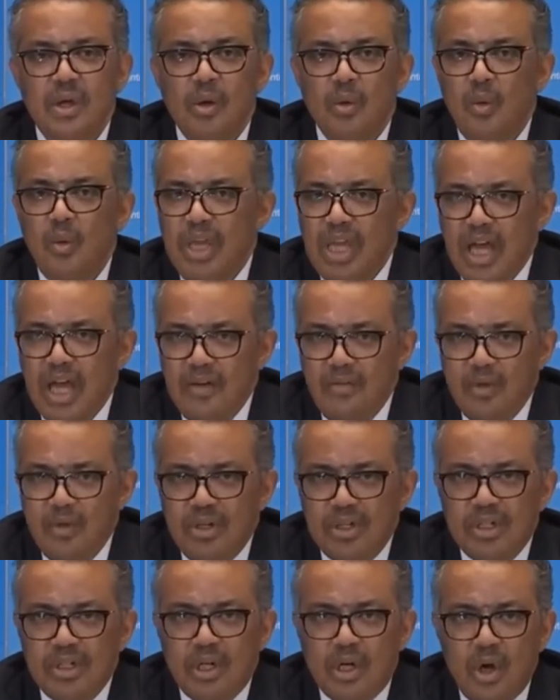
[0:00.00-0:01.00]
we have
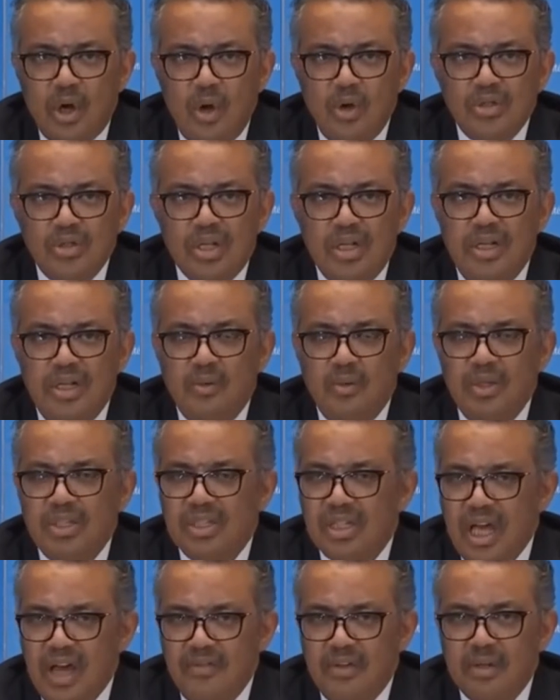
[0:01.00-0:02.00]
worked closely with
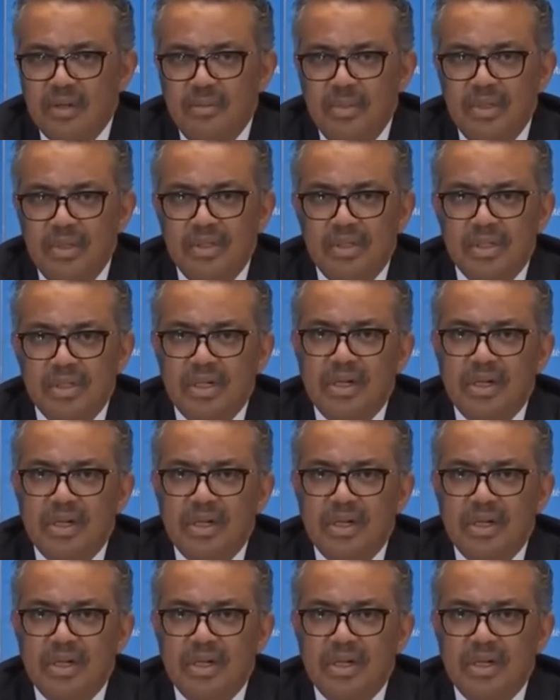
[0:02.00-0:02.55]
governments